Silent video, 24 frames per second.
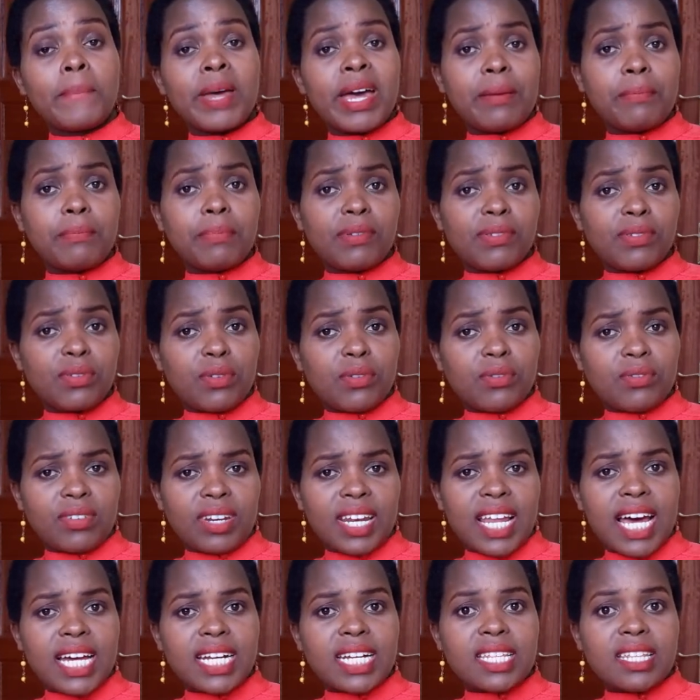piece of
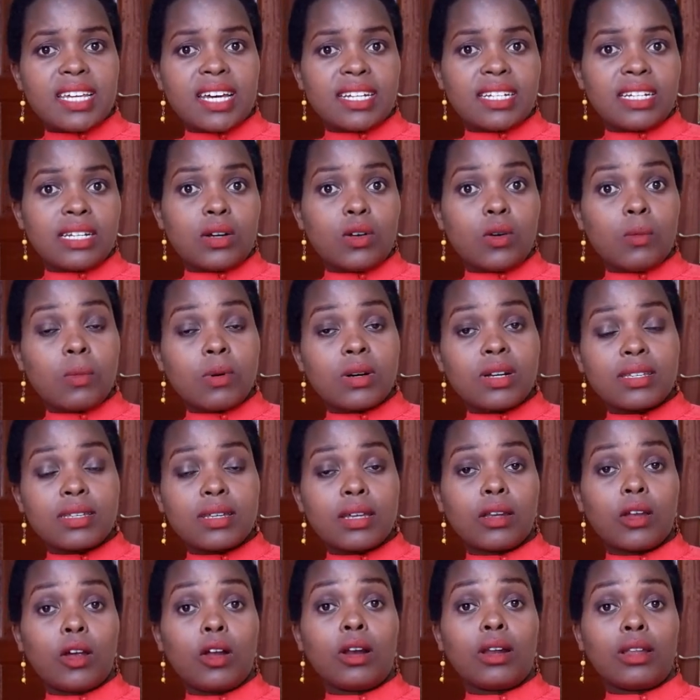land that nobody
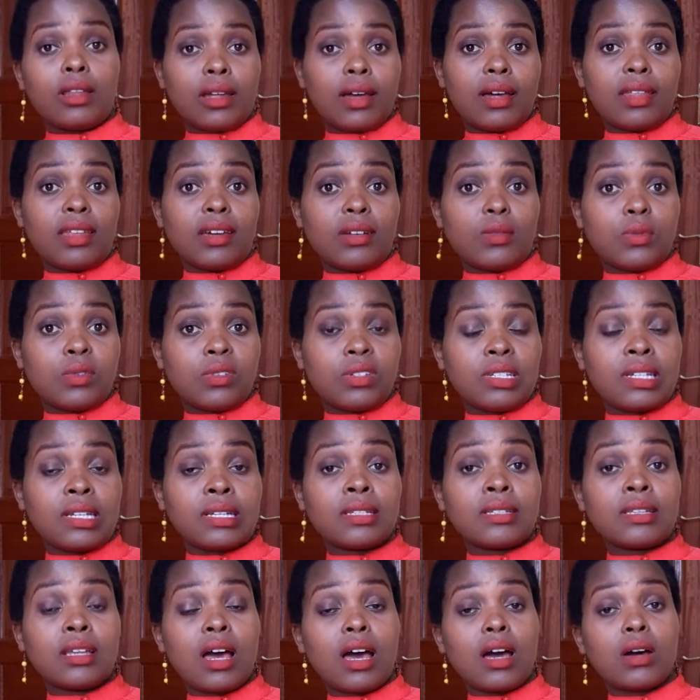settled there, that was
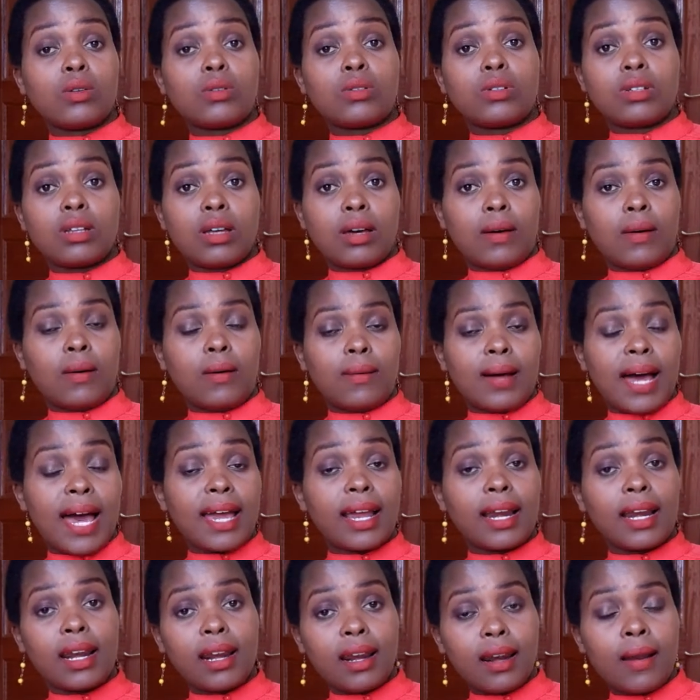just out
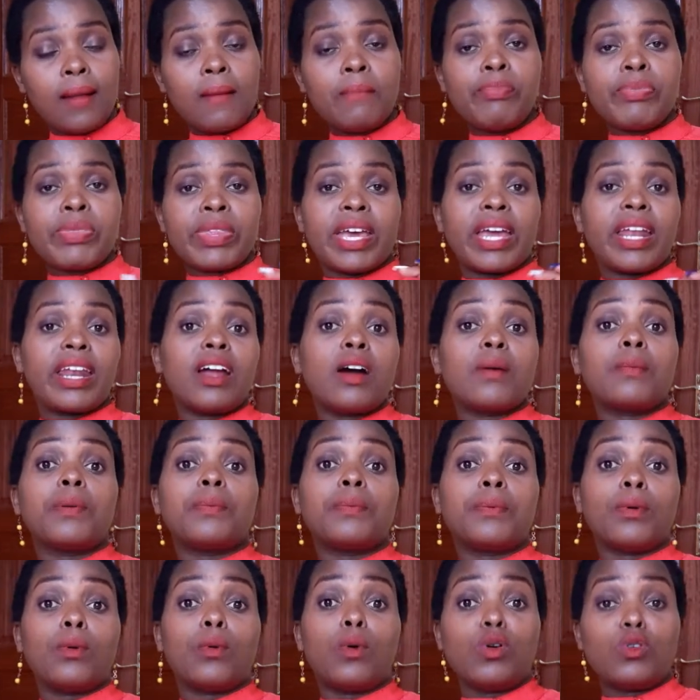idle, and now
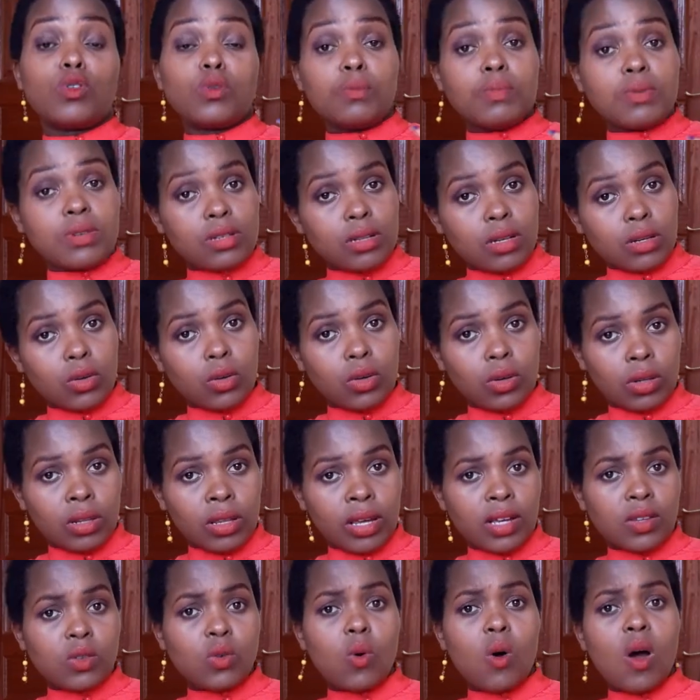people want to be settled there.
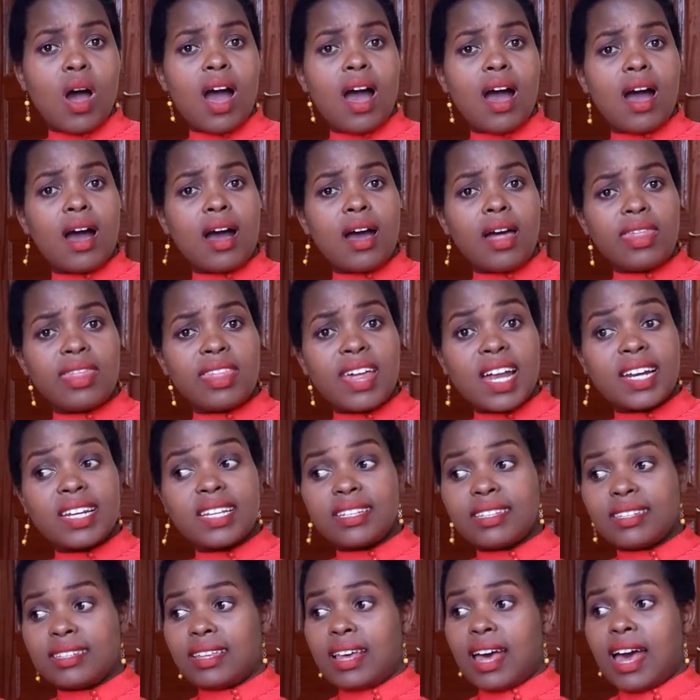So that
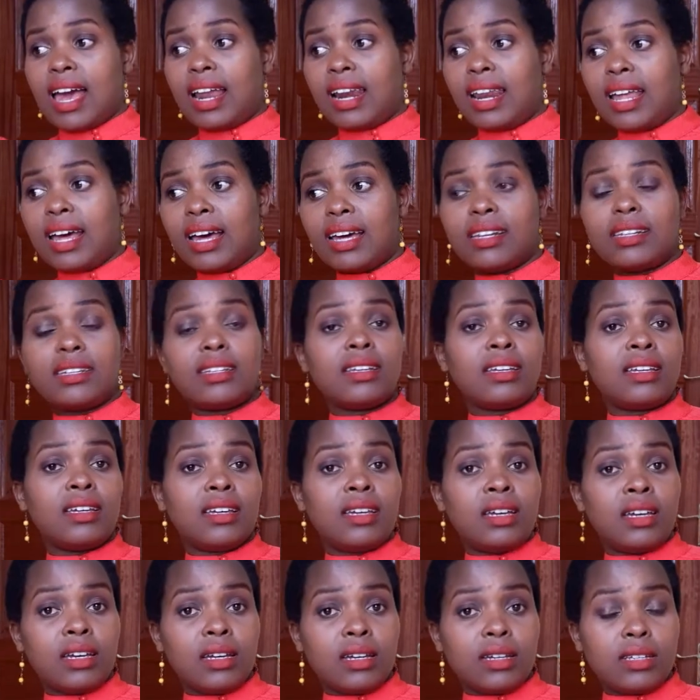is land
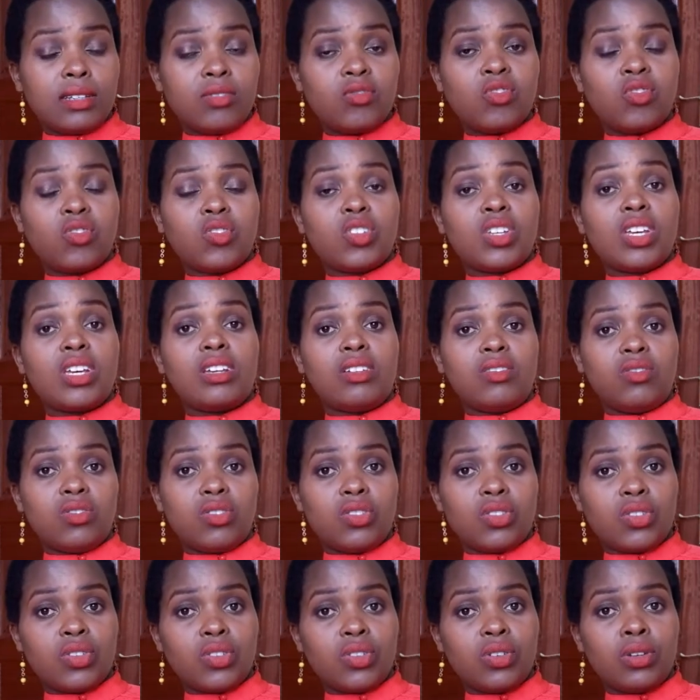
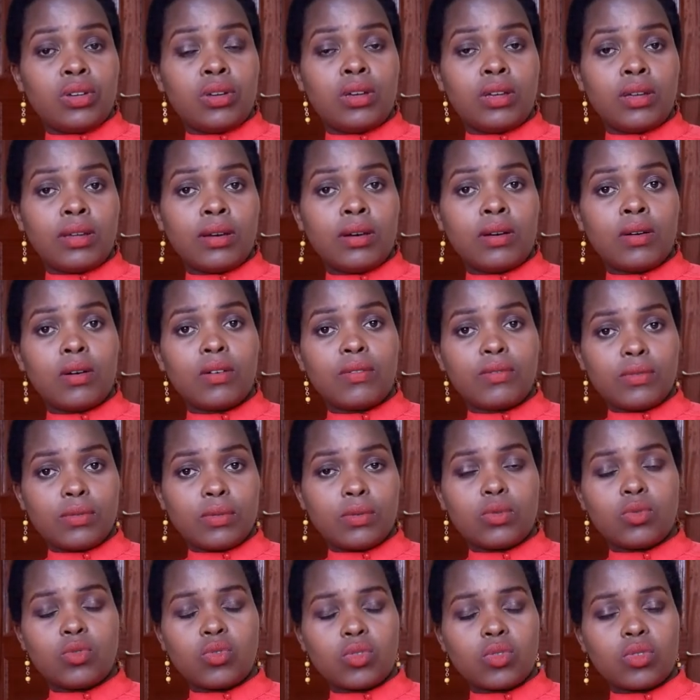change of
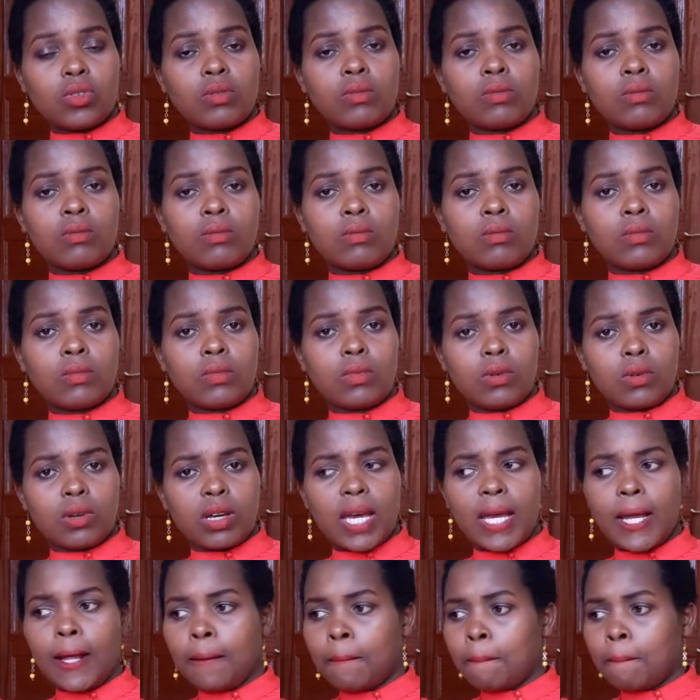use. Okay,